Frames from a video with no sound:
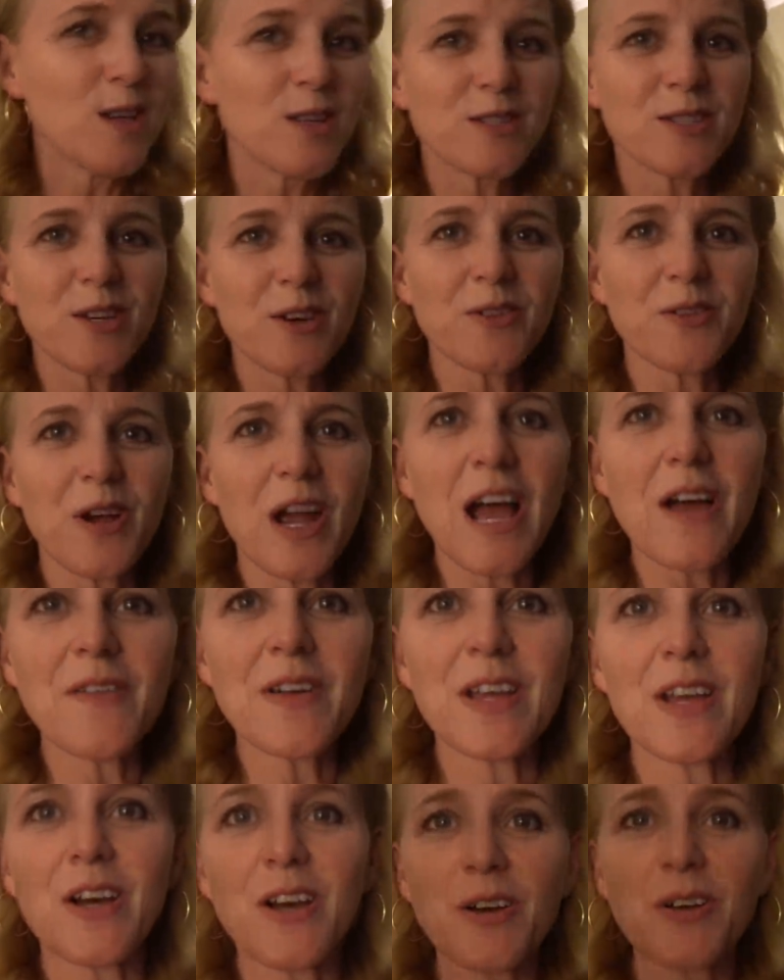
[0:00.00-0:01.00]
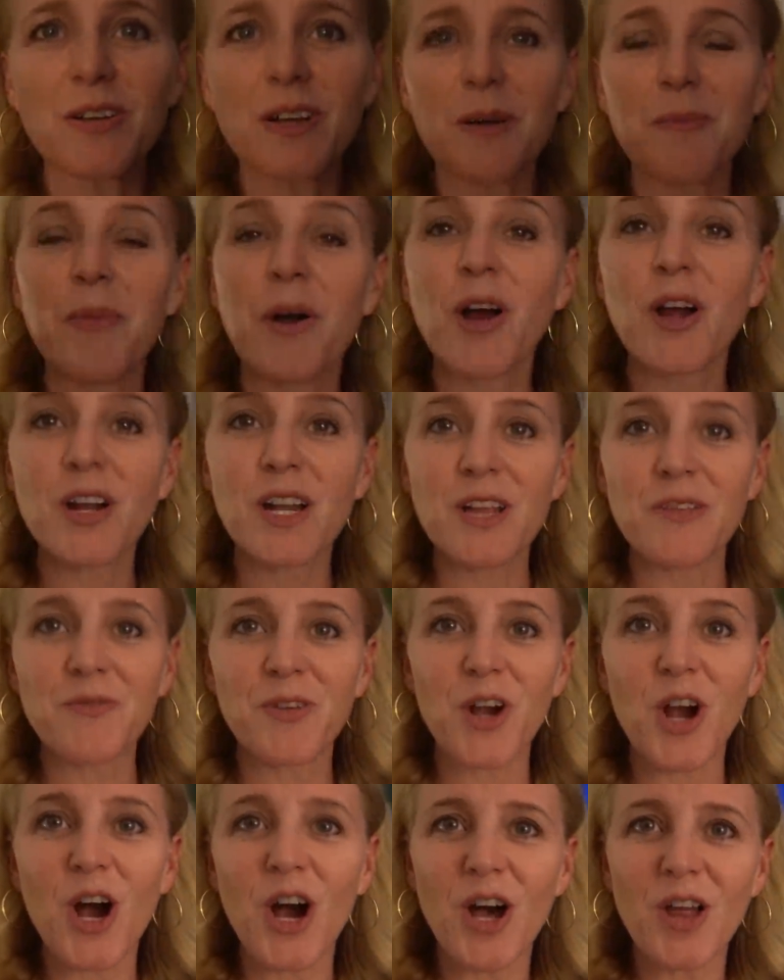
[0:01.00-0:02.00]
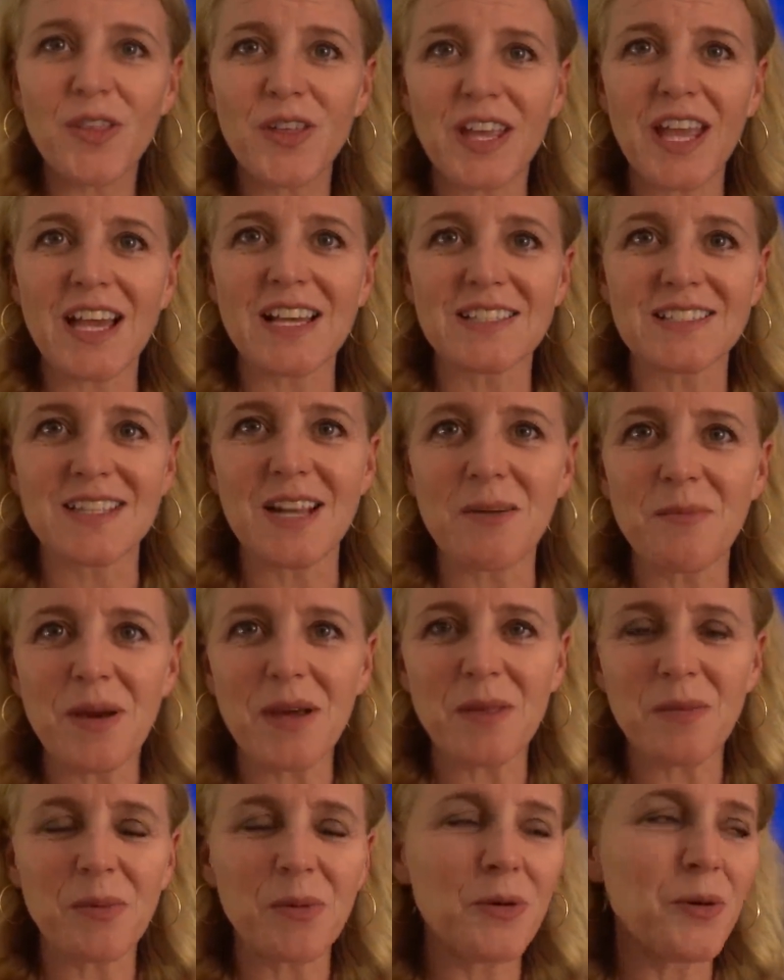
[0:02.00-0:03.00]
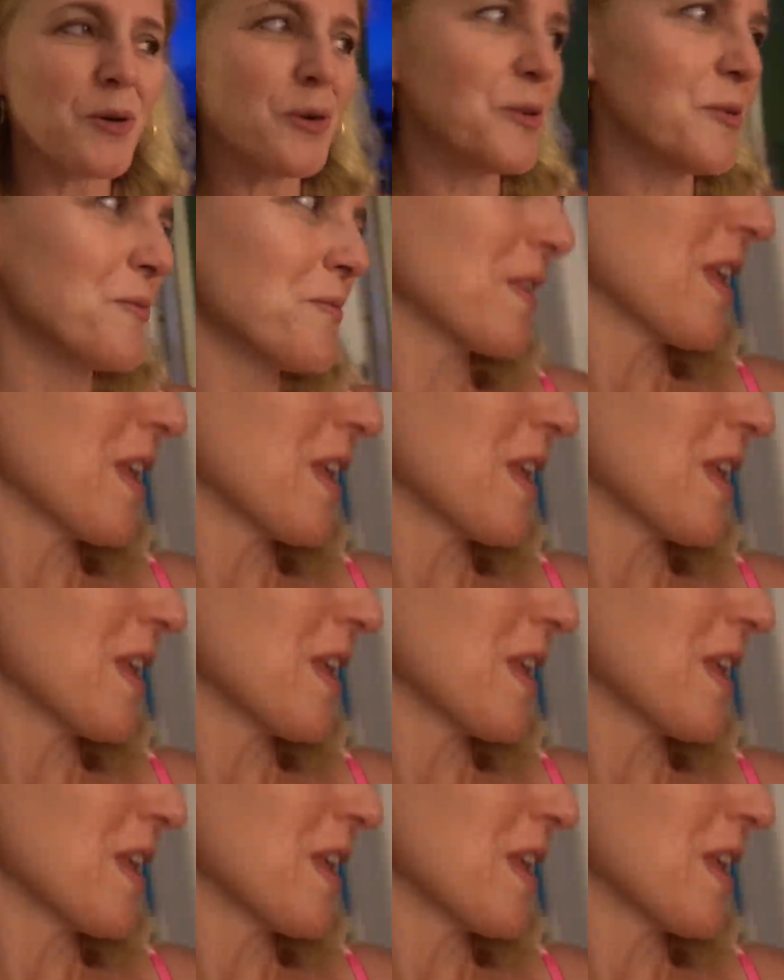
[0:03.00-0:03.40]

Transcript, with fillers: So they're having a party for all the guests down by the pool.